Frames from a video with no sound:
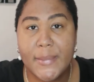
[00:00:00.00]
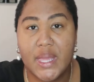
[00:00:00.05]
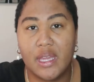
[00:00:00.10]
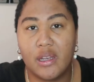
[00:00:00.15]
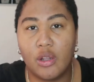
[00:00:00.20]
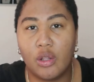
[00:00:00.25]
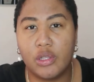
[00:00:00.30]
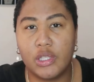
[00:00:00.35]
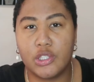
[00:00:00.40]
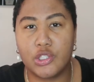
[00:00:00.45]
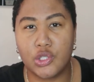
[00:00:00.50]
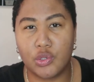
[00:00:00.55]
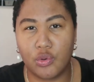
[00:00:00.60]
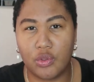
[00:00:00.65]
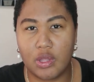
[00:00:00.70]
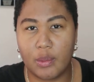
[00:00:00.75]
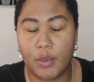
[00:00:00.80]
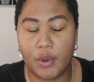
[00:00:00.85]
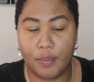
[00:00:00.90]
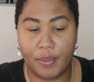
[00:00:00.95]
and only two
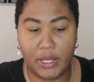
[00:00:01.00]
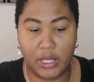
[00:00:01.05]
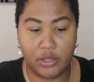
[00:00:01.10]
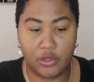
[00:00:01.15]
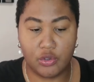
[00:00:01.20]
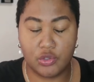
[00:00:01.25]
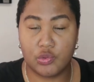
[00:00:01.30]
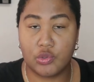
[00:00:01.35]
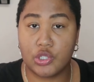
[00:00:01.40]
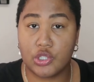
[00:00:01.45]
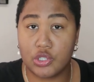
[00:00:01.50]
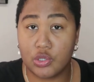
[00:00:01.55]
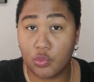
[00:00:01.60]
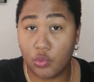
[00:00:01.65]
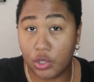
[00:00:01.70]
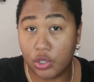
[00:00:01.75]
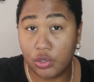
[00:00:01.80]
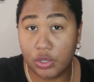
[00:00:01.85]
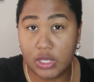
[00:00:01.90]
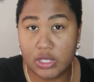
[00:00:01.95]
of them are being used, which is the
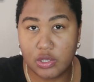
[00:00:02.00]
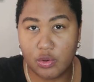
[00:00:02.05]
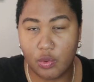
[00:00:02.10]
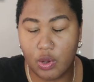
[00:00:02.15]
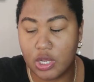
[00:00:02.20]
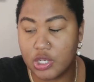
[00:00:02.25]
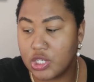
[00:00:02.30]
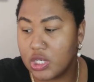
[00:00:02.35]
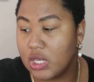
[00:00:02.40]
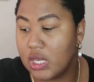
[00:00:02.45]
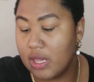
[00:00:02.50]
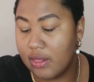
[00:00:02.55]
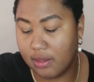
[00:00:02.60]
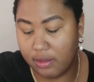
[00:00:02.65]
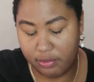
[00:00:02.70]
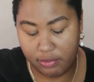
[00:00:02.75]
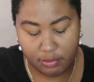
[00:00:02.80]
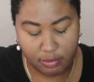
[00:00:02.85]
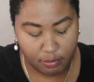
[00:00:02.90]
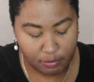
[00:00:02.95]
one you guys are watching and
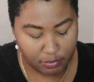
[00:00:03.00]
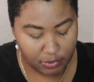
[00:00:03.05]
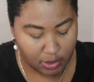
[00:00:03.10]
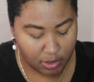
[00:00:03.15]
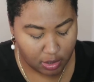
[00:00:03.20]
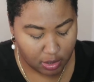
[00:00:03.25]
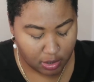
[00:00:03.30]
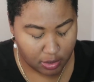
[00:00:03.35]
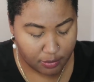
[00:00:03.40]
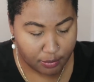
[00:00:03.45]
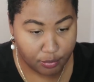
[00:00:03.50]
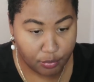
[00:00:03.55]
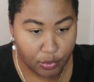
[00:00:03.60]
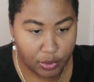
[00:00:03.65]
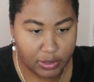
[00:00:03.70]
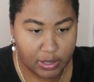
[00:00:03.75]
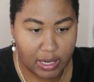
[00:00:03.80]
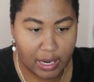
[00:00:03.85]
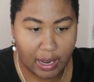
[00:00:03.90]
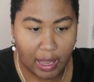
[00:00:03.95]
then the
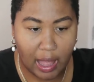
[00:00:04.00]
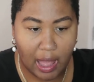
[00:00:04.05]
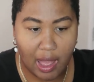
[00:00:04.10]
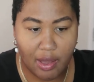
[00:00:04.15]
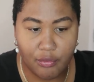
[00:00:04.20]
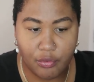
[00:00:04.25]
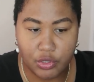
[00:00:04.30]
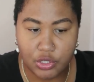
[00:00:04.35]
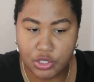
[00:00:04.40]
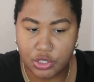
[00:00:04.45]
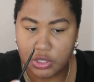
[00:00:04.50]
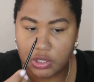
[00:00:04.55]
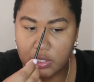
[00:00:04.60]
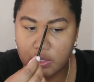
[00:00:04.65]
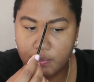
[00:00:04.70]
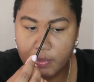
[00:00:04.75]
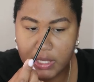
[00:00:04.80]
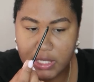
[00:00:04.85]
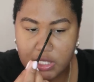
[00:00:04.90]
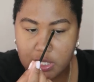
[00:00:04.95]
one that I have, which
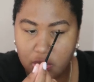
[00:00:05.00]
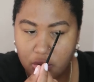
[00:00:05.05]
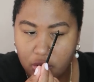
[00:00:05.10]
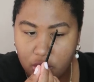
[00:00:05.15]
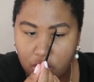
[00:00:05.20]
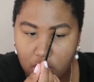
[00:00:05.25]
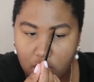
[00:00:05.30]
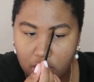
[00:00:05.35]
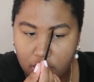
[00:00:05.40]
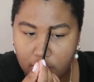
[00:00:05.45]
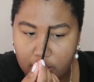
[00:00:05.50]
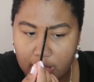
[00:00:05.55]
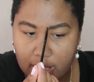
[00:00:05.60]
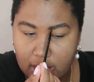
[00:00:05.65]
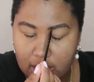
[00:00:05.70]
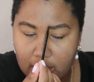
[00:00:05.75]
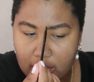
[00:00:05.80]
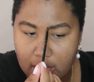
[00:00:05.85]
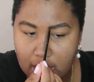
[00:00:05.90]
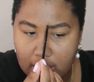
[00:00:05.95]
is my tarot card,
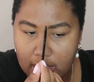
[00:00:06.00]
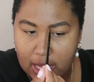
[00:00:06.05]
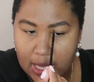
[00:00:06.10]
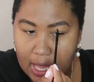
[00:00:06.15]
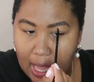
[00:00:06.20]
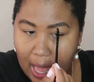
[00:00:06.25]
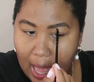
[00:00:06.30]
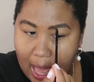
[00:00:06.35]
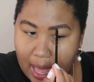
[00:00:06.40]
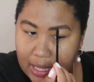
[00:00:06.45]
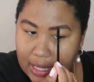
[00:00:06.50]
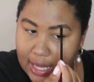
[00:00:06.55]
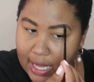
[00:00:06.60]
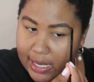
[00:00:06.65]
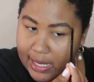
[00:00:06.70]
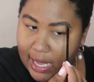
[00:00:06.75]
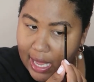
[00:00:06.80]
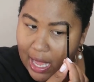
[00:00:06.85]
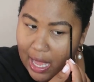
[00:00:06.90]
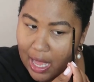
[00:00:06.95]
right? I
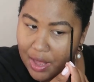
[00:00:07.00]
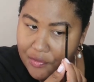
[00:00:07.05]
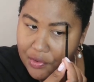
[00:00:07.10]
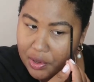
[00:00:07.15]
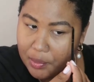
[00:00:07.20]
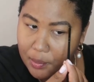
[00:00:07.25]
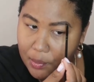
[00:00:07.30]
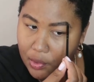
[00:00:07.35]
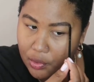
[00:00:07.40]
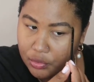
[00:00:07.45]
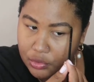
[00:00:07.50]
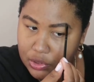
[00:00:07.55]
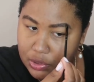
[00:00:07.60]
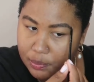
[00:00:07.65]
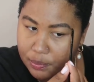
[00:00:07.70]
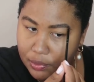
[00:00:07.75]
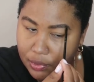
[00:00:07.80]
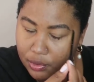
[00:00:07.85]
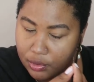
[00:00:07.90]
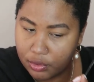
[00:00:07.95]
like having
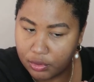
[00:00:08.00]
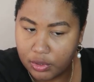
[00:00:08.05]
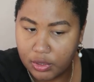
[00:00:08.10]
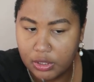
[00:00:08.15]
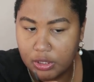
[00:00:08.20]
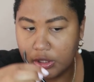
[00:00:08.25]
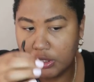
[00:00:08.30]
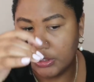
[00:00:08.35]
multiple